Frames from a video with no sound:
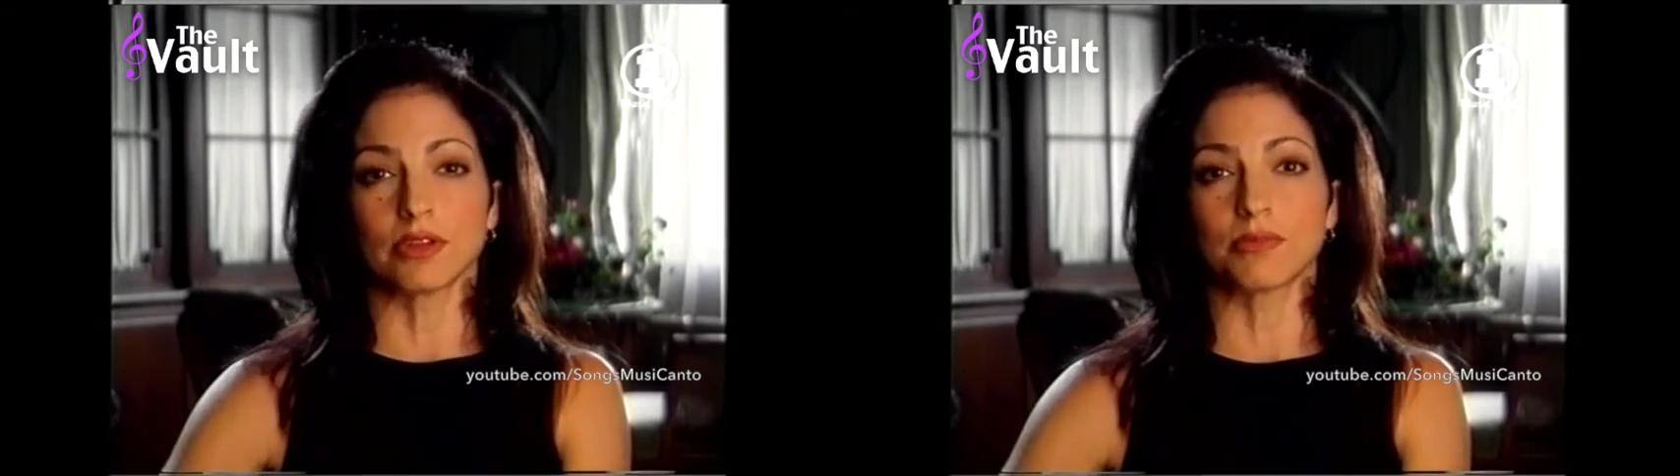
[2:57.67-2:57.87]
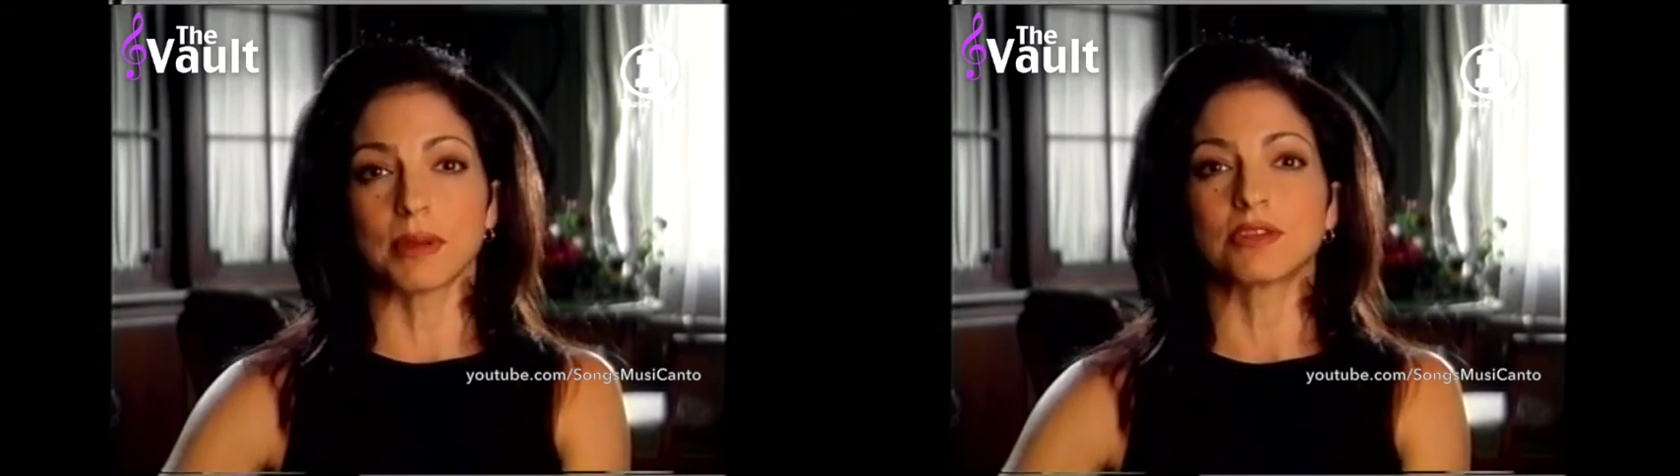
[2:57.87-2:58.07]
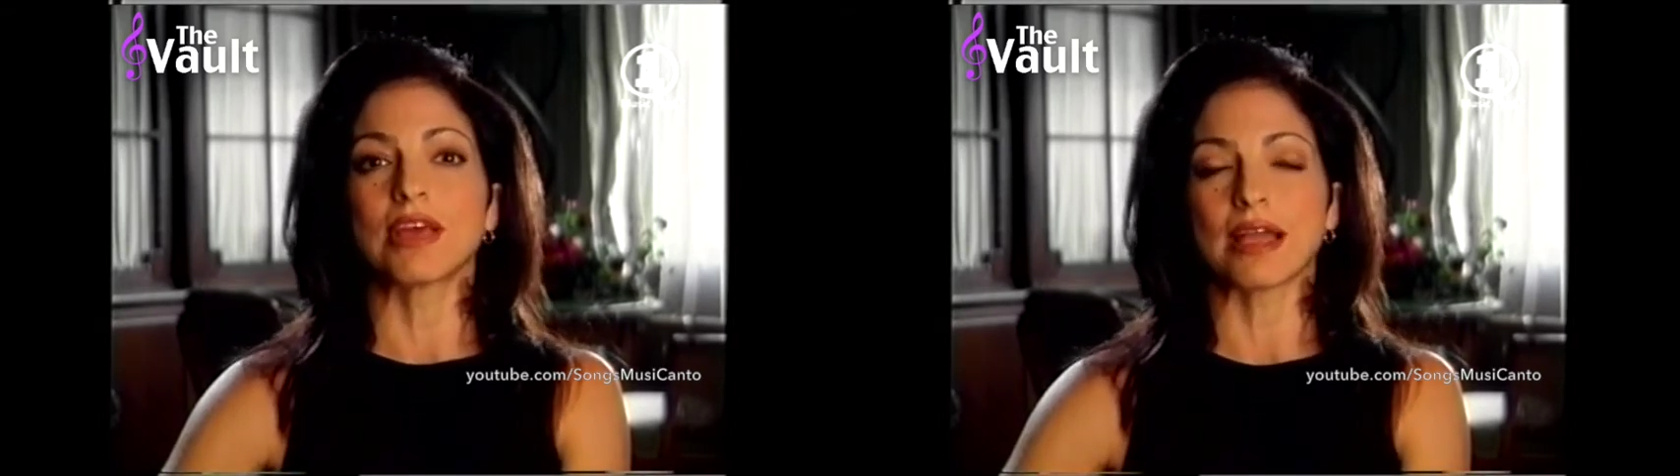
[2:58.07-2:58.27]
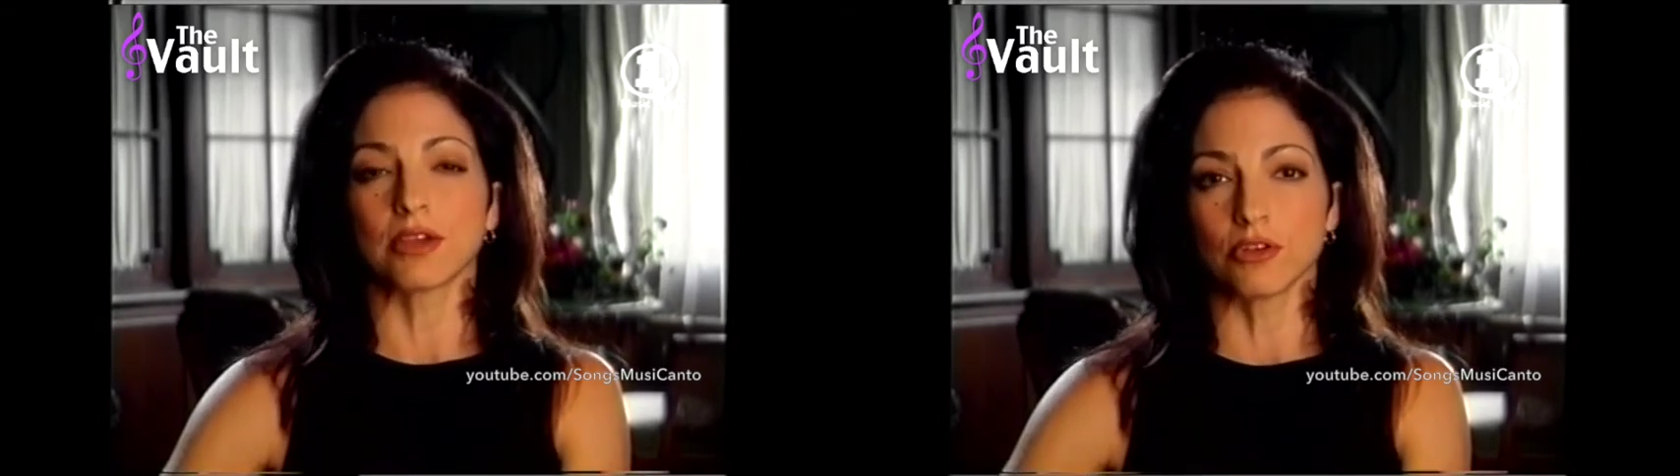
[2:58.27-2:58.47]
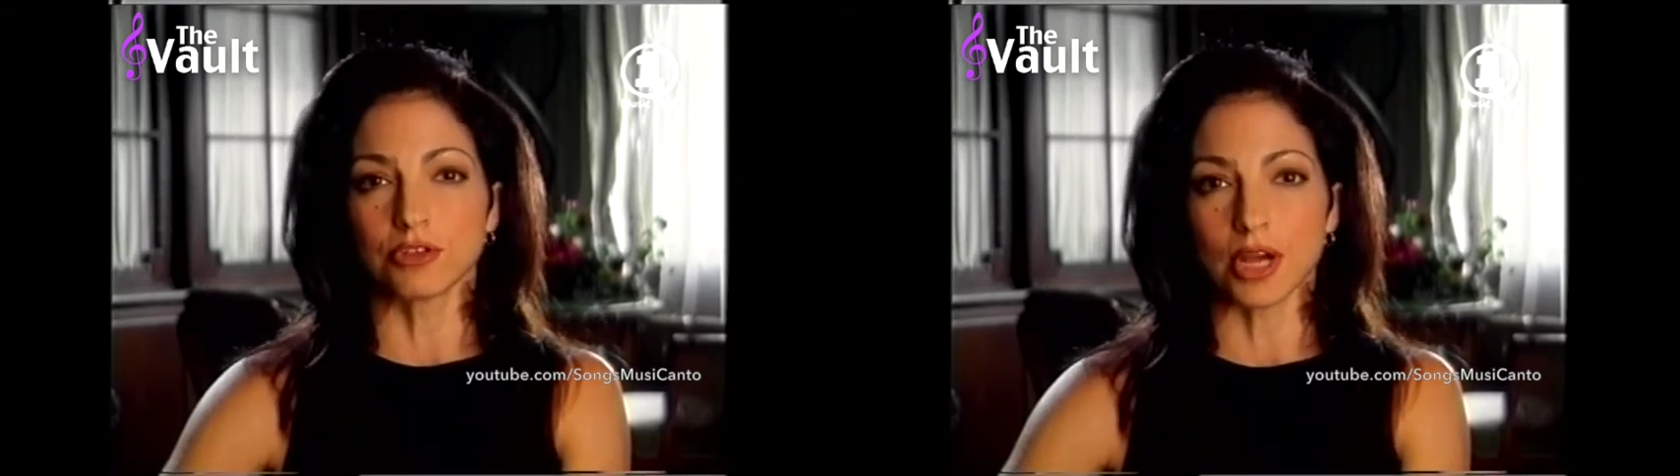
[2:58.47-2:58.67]
did a
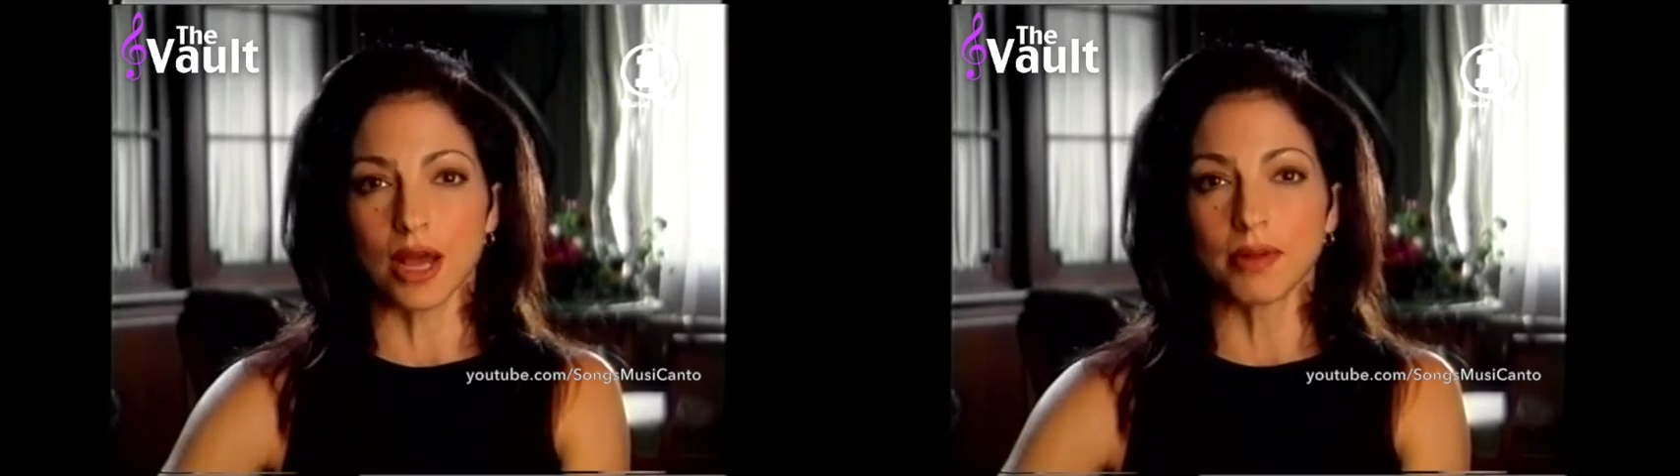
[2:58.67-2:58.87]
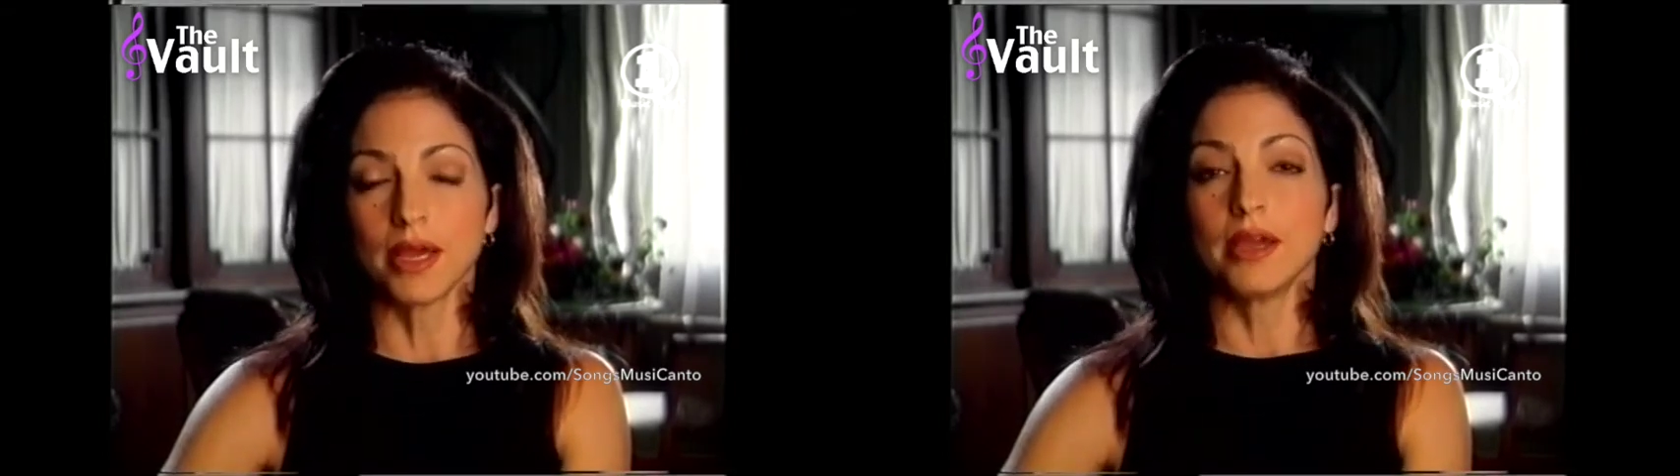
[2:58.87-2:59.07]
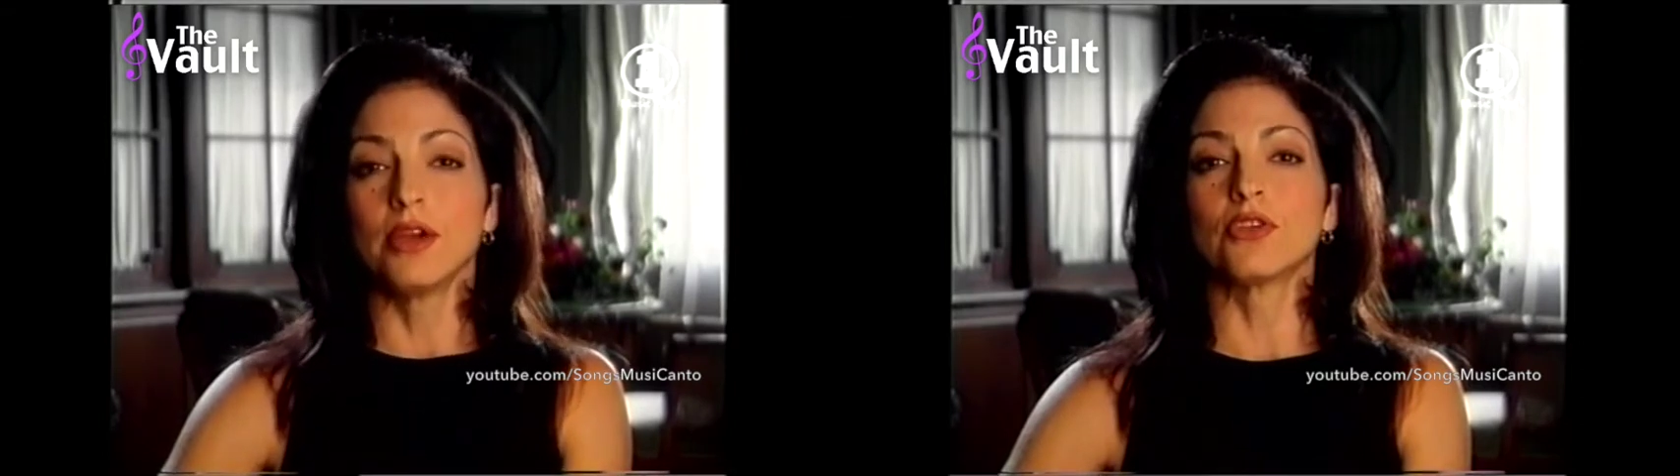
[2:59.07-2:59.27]
spectacular job.